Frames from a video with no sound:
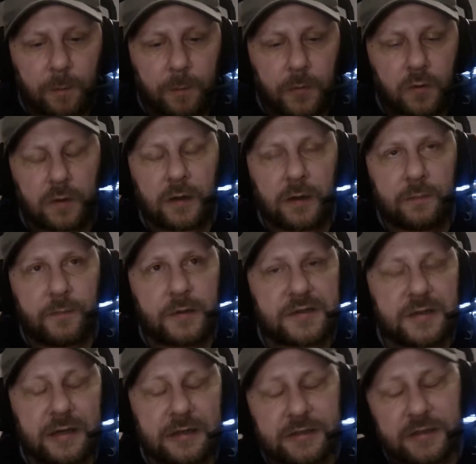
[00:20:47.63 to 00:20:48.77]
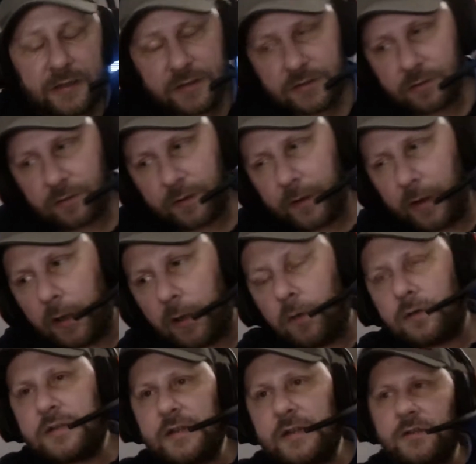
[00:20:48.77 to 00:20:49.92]
borderline personality disorder that I
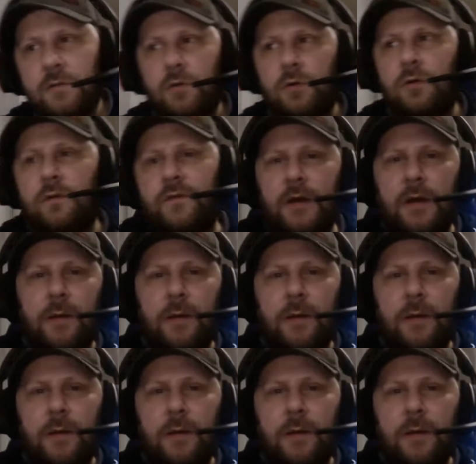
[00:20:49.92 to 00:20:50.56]
looked into all of